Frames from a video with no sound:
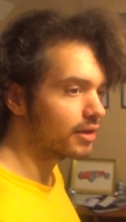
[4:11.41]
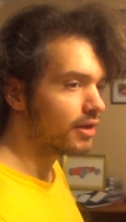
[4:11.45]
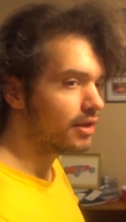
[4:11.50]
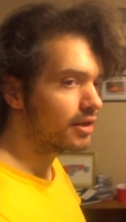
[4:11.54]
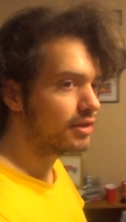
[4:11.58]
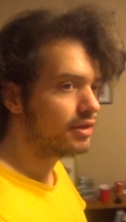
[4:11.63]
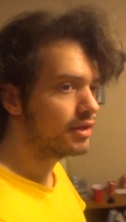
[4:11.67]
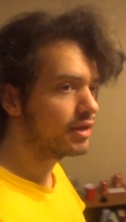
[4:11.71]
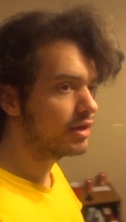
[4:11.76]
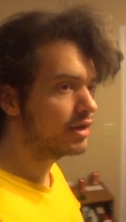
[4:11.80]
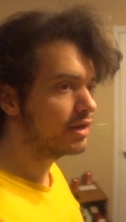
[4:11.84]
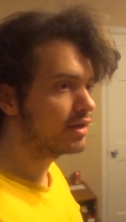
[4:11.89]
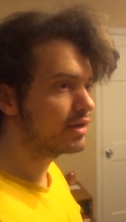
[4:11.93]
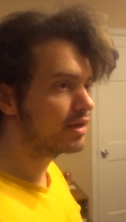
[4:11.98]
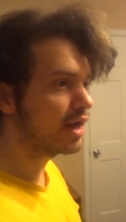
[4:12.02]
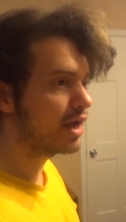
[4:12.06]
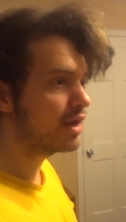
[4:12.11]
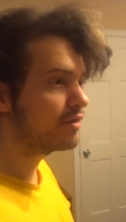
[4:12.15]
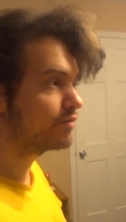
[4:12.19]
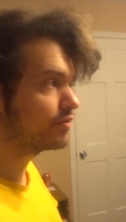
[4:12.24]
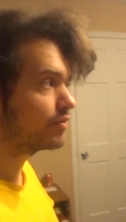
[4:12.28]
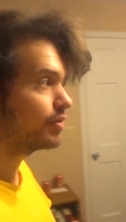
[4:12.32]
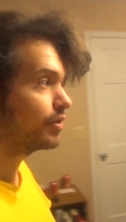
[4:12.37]
And
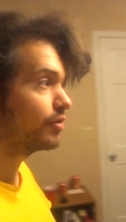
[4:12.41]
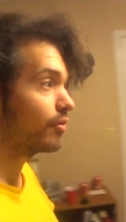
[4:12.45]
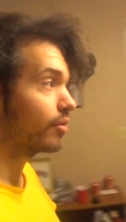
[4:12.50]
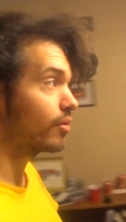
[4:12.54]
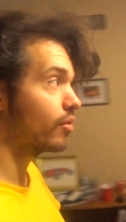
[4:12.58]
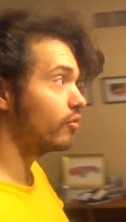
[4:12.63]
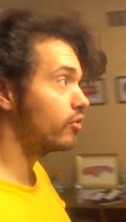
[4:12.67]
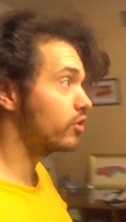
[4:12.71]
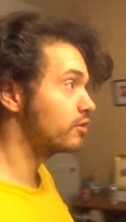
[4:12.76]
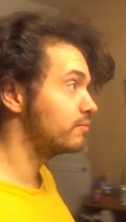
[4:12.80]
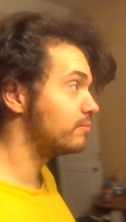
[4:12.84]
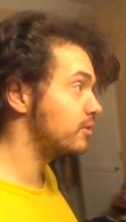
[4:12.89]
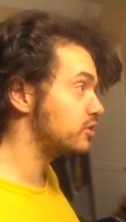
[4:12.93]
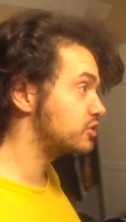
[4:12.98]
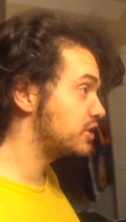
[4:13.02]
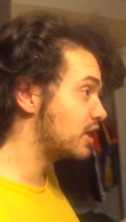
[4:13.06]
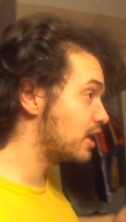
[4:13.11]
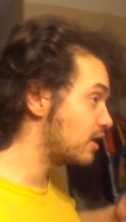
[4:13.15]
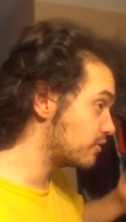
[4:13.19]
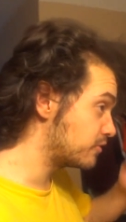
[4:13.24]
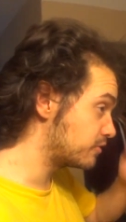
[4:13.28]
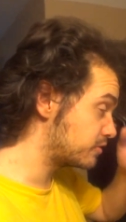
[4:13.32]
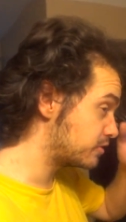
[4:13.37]
I haven't really recorded much
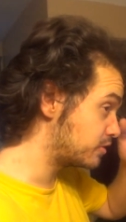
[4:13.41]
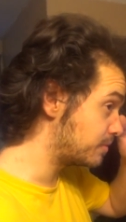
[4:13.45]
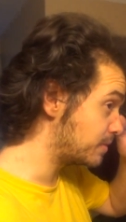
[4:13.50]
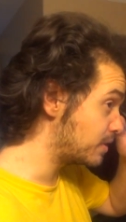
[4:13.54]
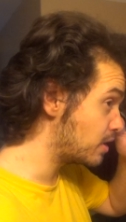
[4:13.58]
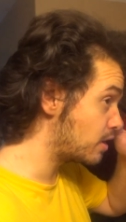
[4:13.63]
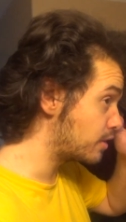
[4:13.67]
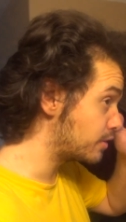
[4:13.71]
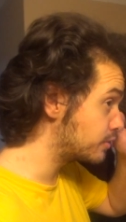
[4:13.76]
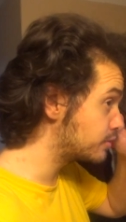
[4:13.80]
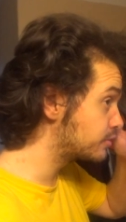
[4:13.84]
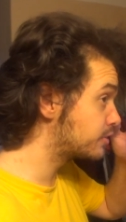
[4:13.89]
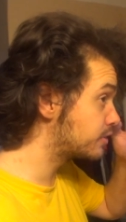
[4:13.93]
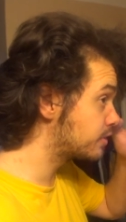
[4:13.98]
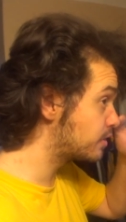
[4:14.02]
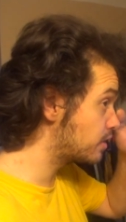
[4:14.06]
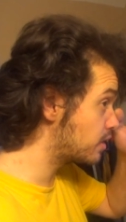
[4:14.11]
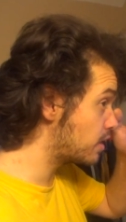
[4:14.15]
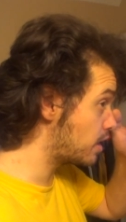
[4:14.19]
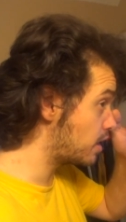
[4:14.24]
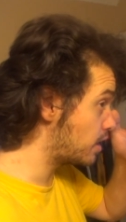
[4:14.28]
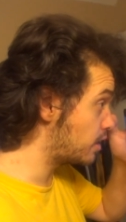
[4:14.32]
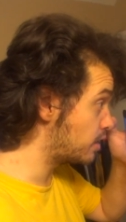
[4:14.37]
else, to be honest,
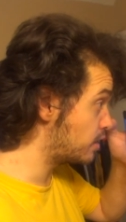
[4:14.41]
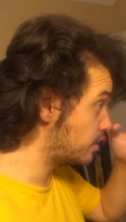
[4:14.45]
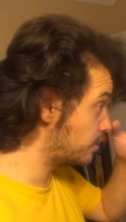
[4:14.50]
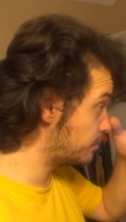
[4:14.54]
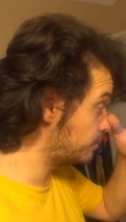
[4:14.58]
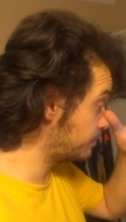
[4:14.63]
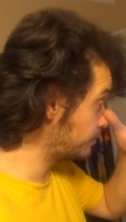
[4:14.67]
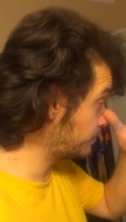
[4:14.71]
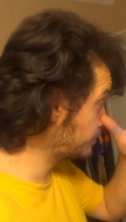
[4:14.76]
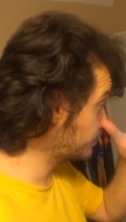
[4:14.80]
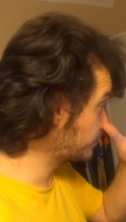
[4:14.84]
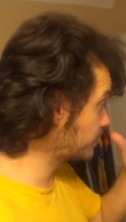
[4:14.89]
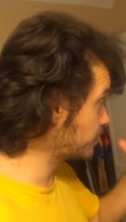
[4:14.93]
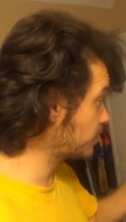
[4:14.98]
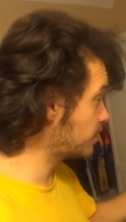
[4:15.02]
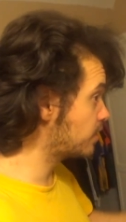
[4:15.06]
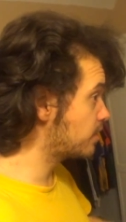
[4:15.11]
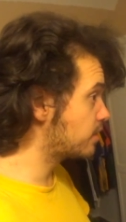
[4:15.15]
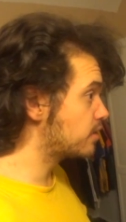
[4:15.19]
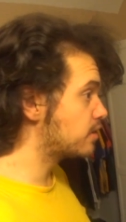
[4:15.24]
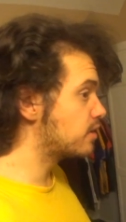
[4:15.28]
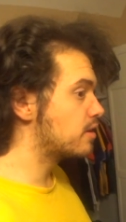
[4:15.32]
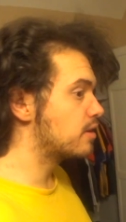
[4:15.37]

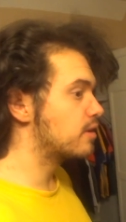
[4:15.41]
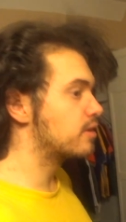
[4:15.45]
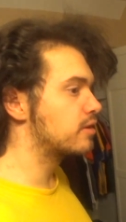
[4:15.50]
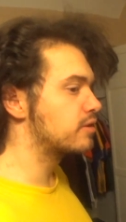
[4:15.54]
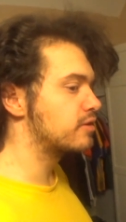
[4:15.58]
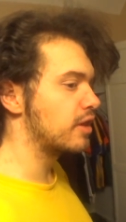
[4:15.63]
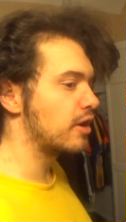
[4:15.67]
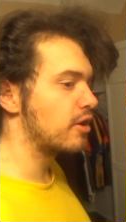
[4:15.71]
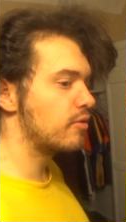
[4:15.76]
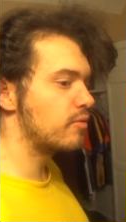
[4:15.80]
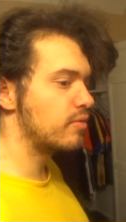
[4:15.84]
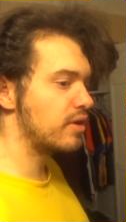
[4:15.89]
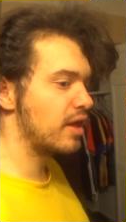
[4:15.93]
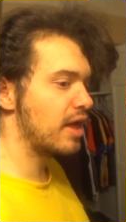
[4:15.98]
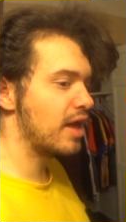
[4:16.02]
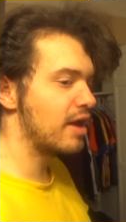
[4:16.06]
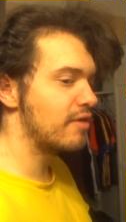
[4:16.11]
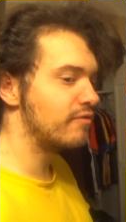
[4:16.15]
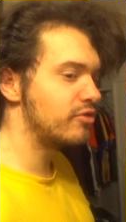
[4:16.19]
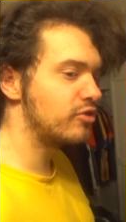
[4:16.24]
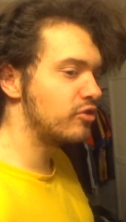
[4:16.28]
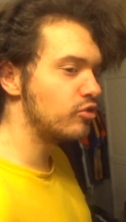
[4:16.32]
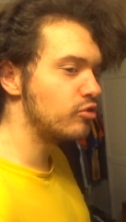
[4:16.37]
because I don't want to
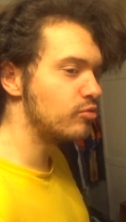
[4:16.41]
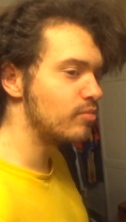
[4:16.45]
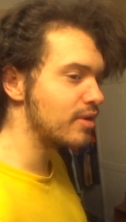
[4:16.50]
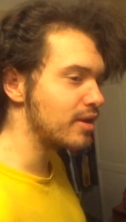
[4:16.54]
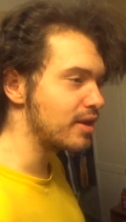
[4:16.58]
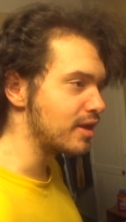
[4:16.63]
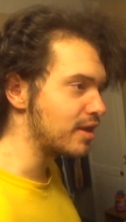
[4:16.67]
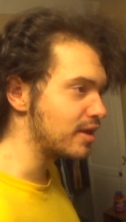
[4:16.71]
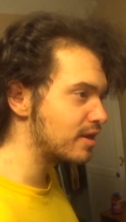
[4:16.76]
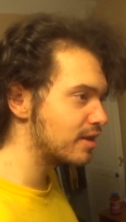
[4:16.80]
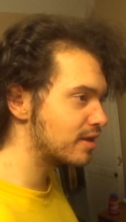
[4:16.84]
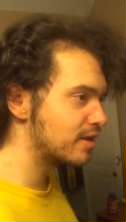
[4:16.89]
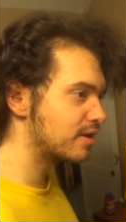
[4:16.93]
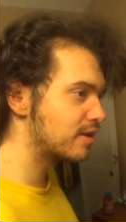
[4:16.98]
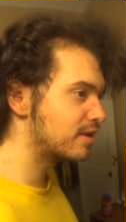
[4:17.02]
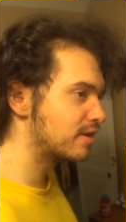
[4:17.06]
have too many.